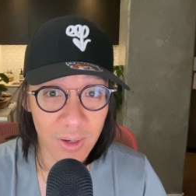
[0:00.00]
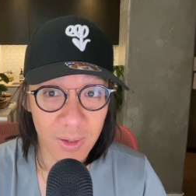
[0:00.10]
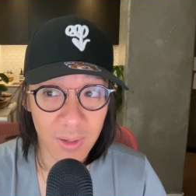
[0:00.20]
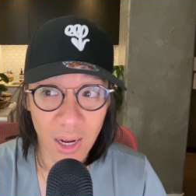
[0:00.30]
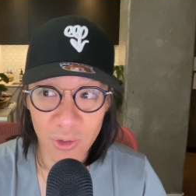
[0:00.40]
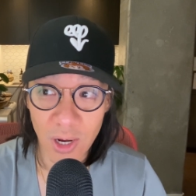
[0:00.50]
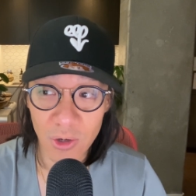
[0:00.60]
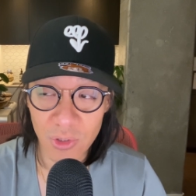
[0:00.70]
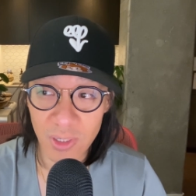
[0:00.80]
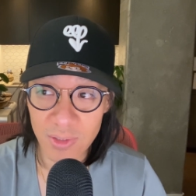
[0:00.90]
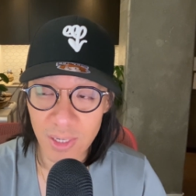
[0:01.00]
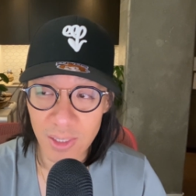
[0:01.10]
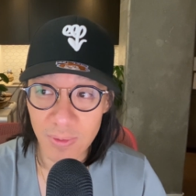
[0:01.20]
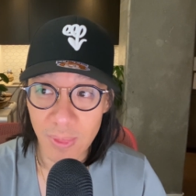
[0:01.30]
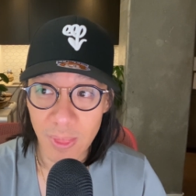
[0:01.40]
how do how should I
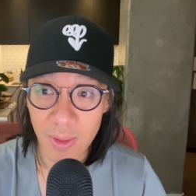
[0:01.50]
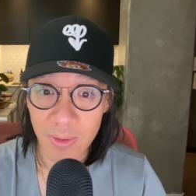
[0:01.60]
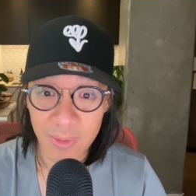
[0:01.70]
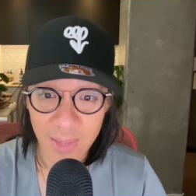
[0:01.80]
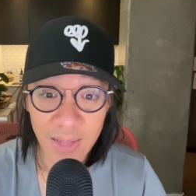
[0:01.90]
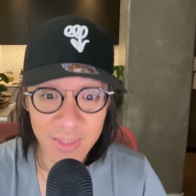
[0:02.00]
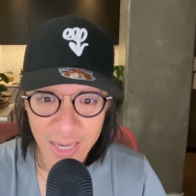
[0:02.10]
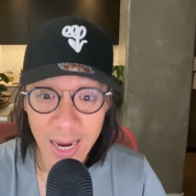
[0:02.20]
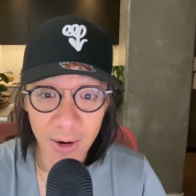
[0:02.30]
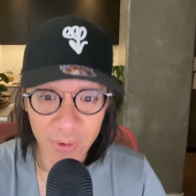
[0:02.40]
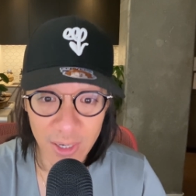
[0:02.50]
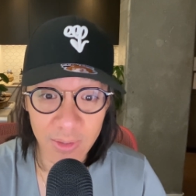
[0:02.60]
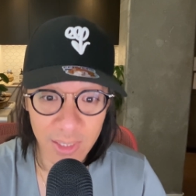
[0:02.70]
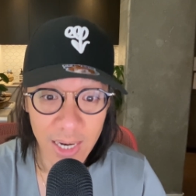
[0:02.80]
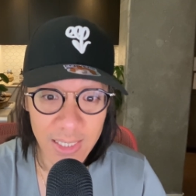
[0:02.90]
say? That's the area
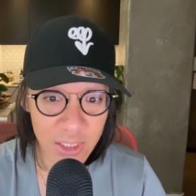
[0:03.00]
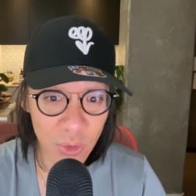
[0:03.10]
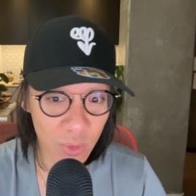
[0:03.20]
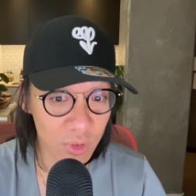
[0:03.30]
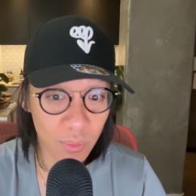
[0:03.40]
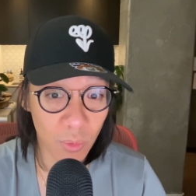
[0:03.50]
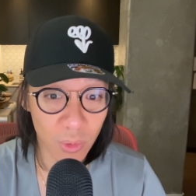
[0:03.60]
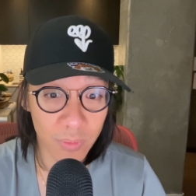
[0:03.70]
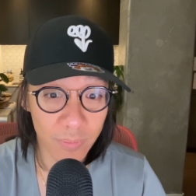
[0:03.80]
that I need to explore.